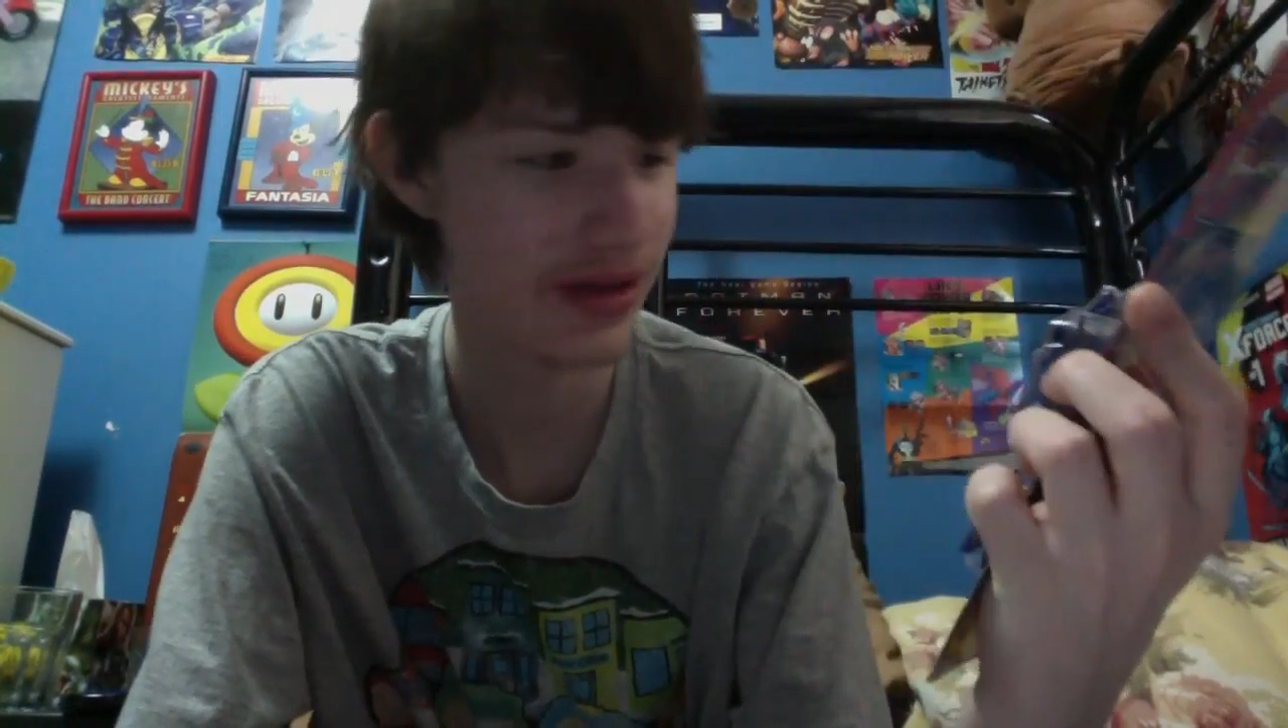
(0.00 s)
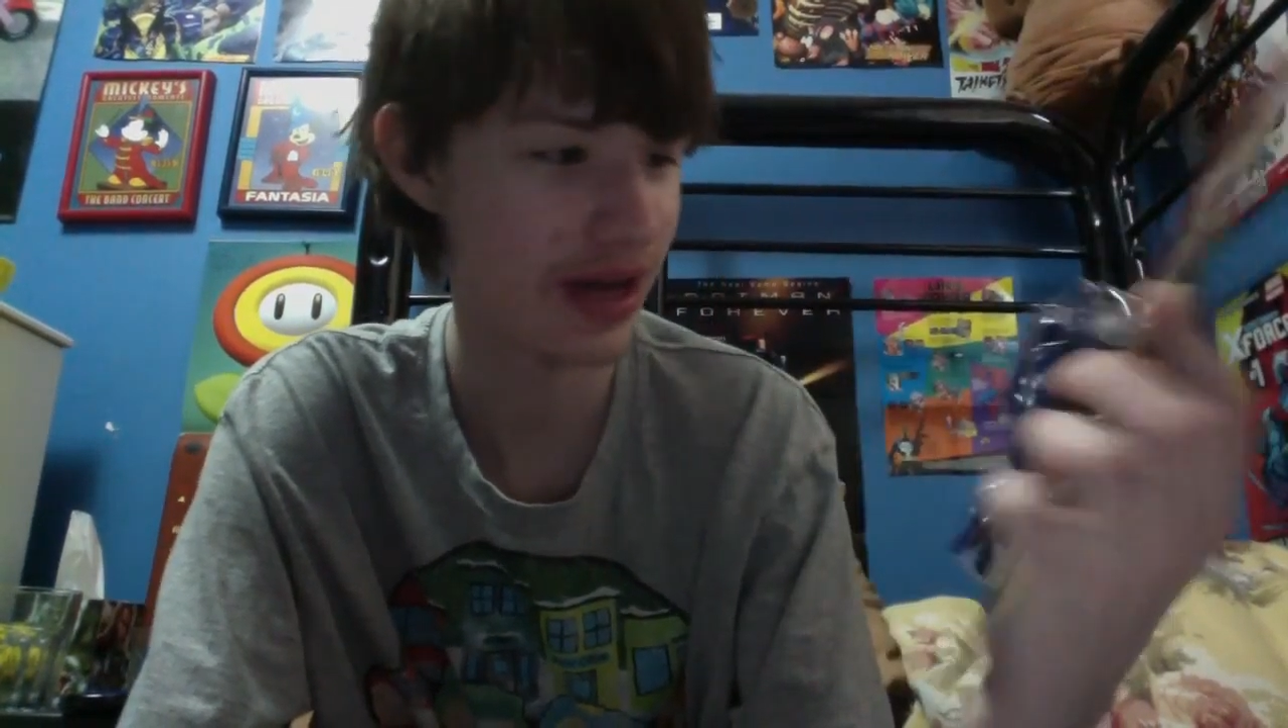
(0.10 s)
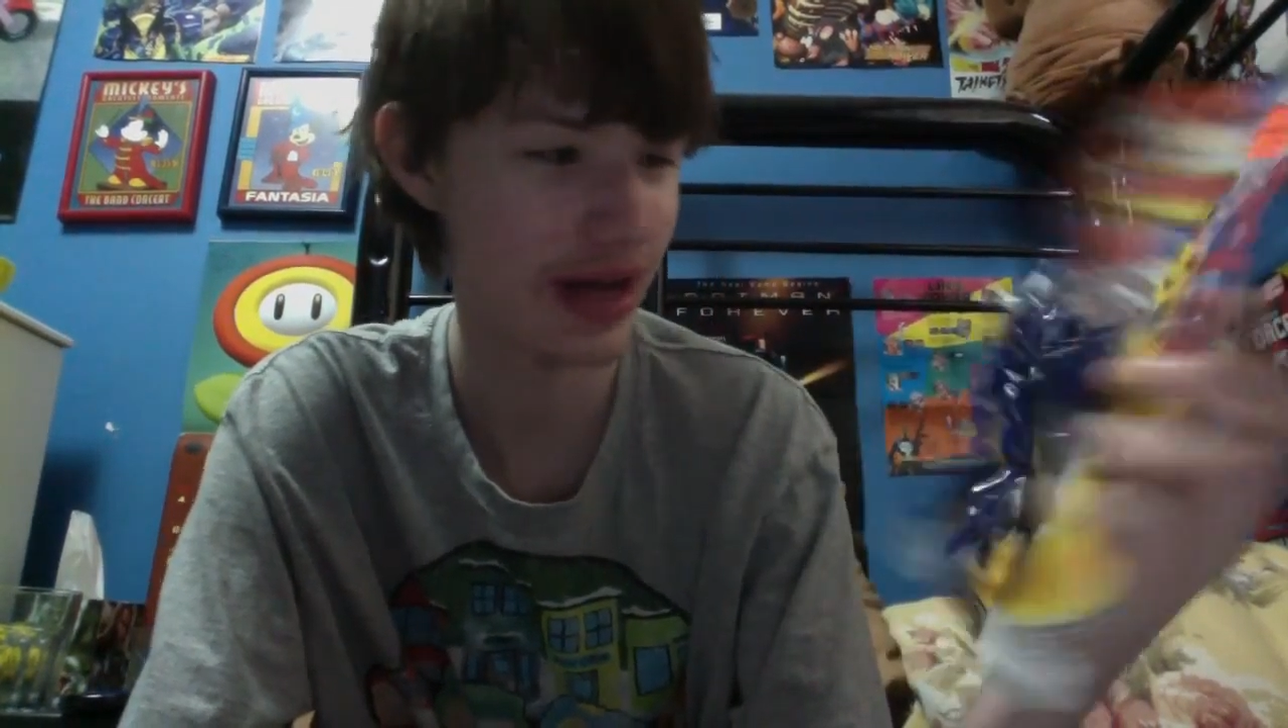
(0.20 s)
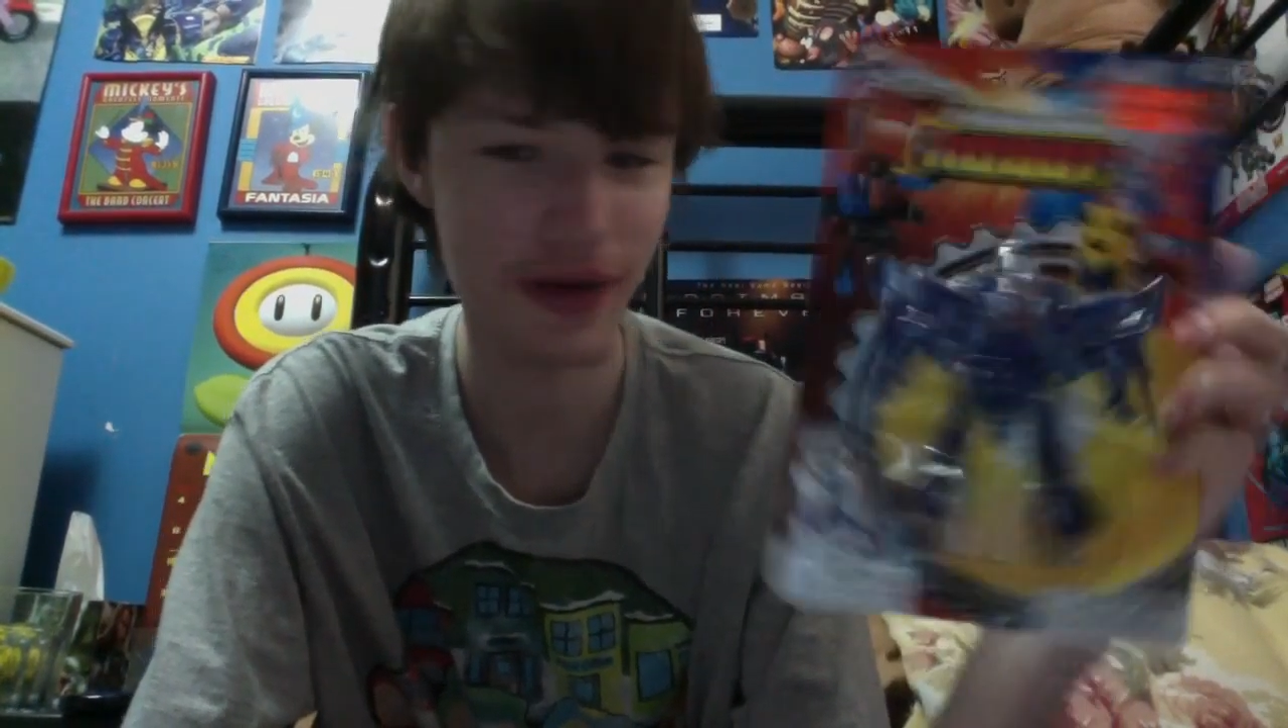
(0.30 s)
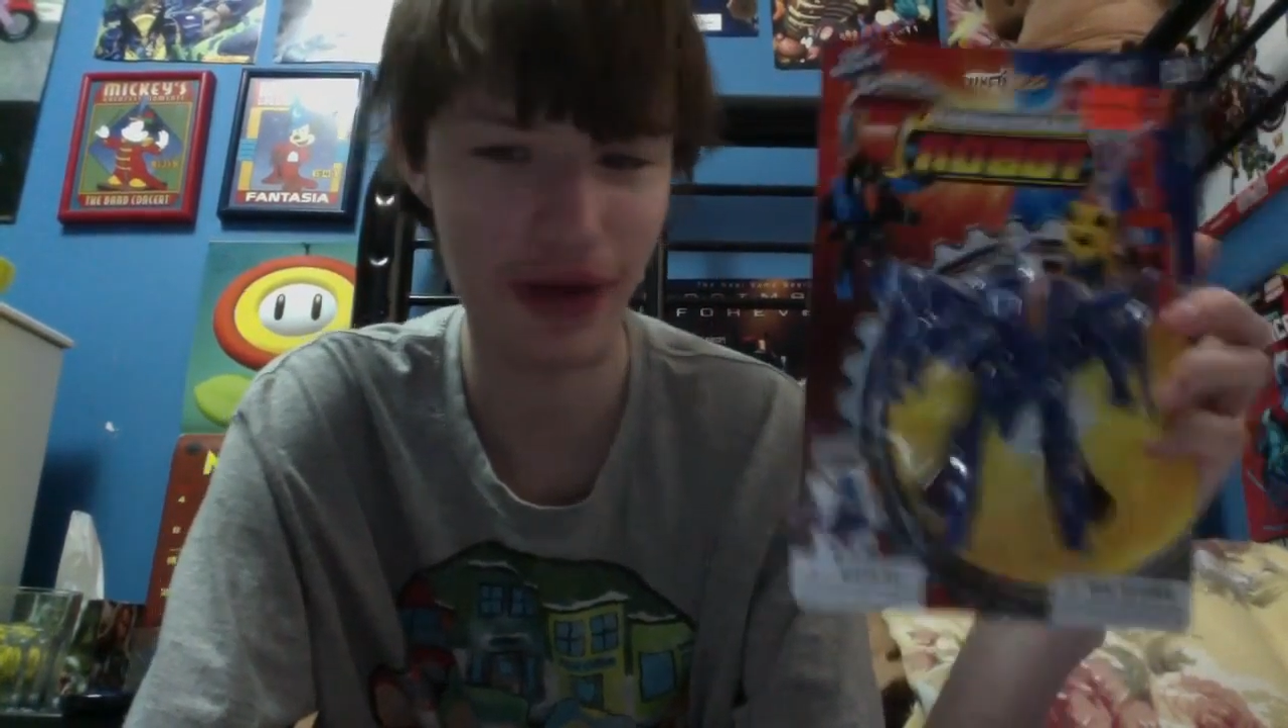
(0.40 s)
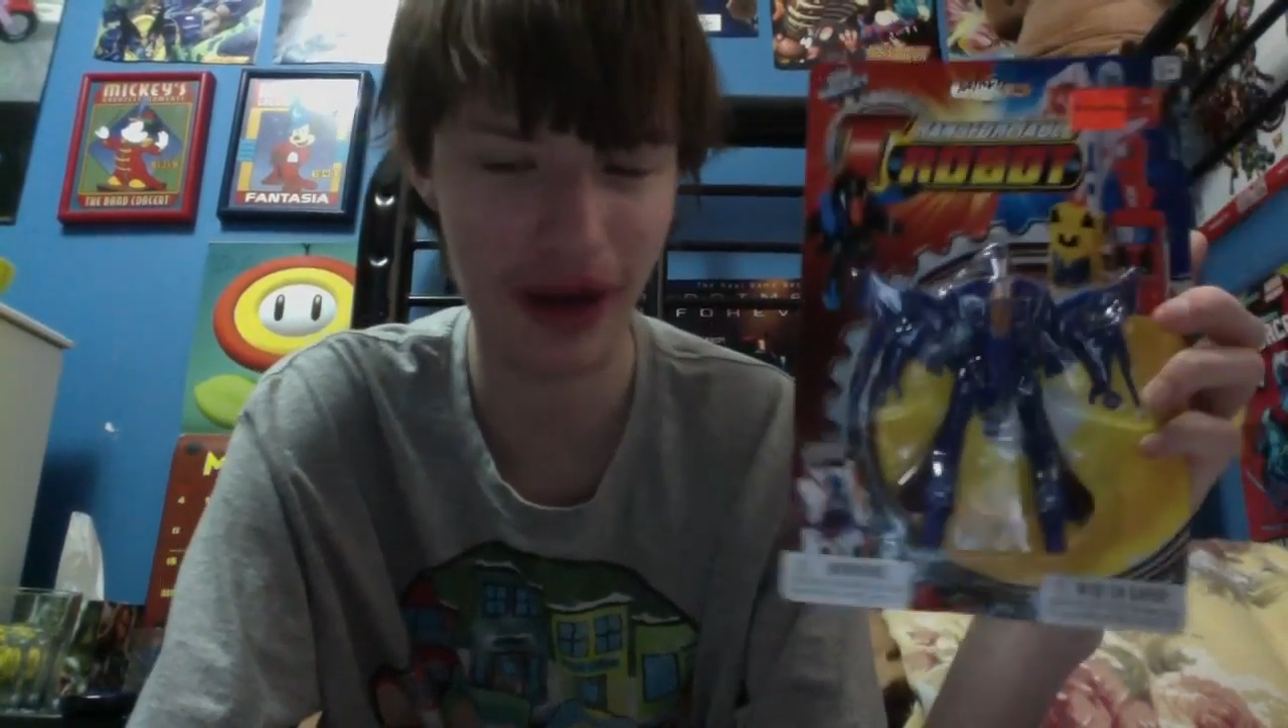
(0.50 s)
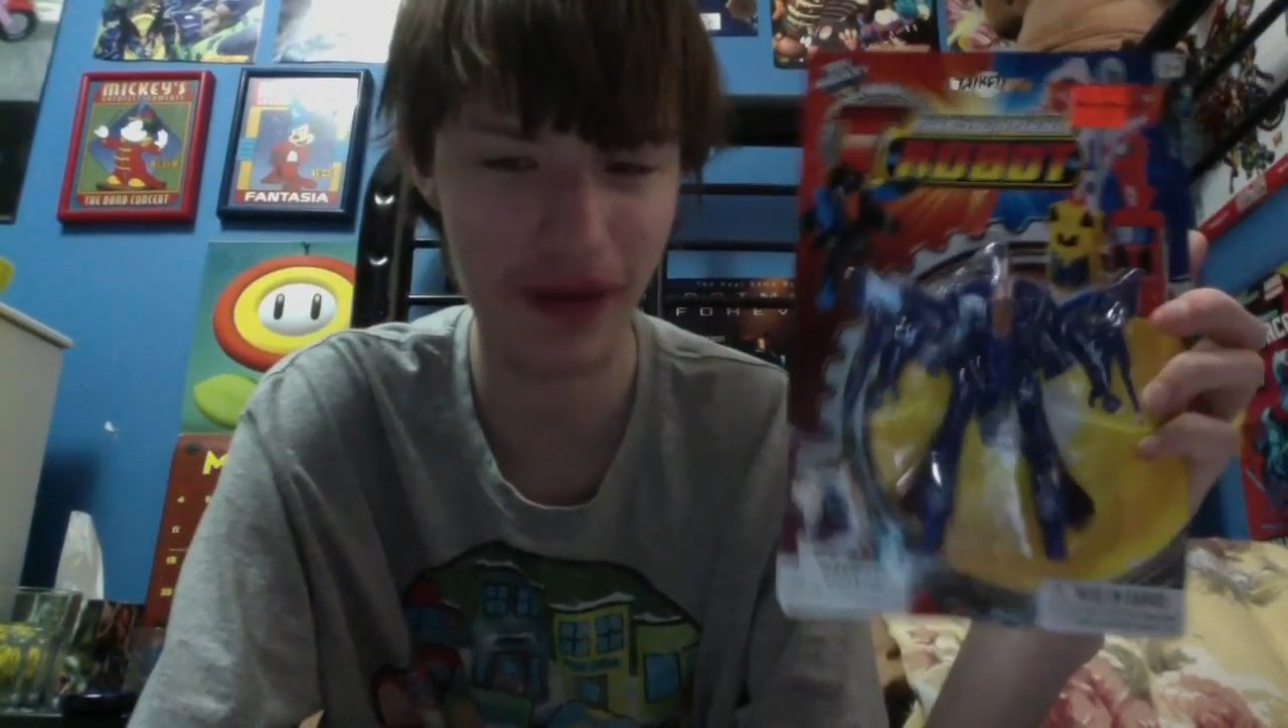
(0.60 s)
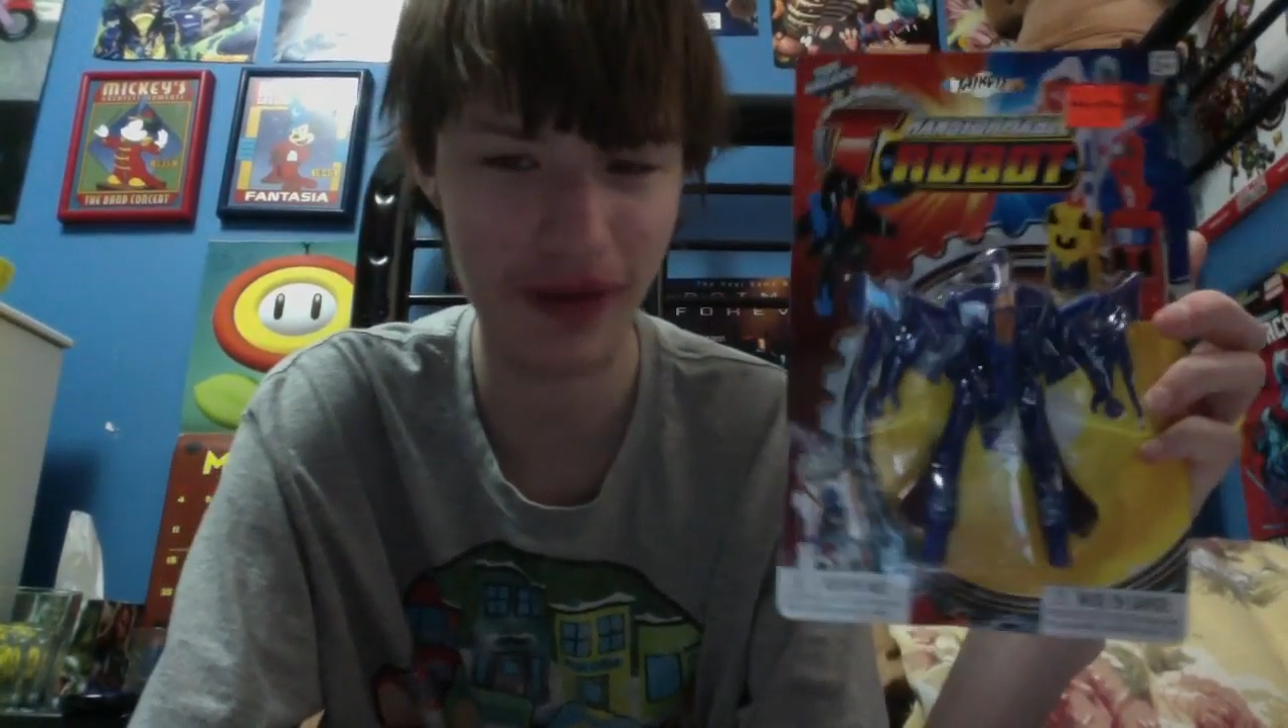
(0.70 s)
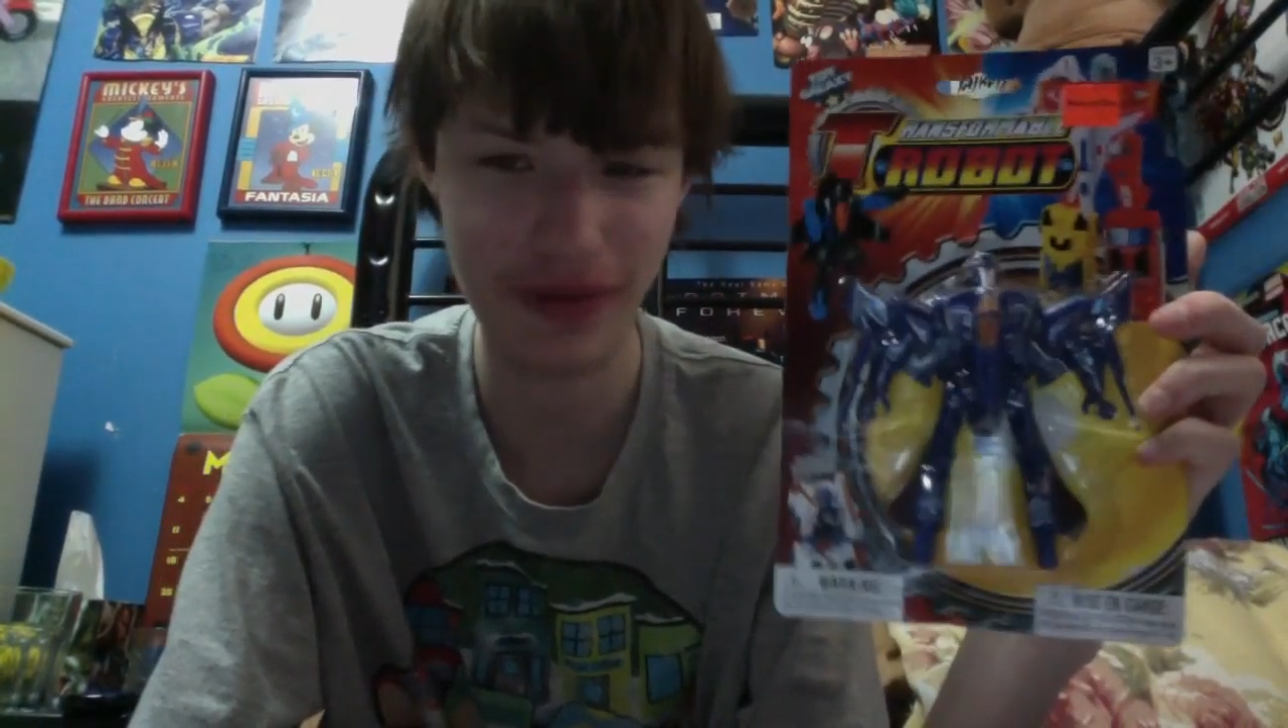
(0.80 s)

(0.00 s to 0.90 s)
I don't know how the,